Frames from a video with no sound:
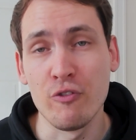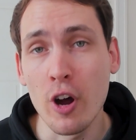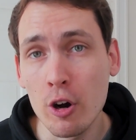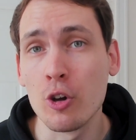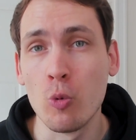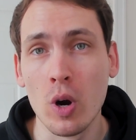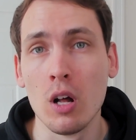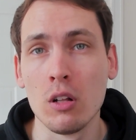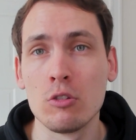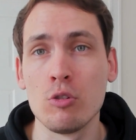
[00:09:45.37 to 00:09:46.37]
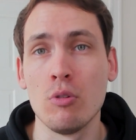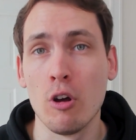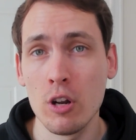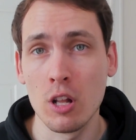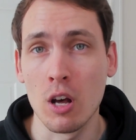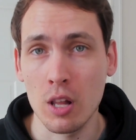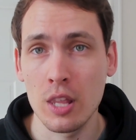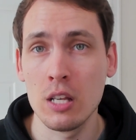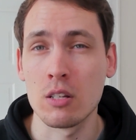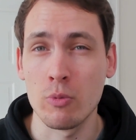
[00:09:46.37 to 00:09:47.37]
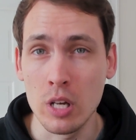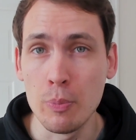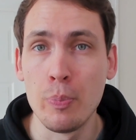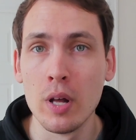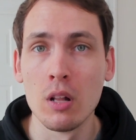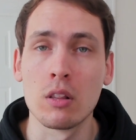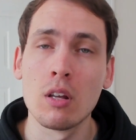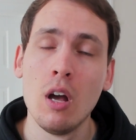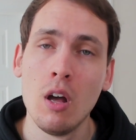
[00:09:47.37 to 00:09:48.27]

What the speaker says: very well to learn a lot of things and really build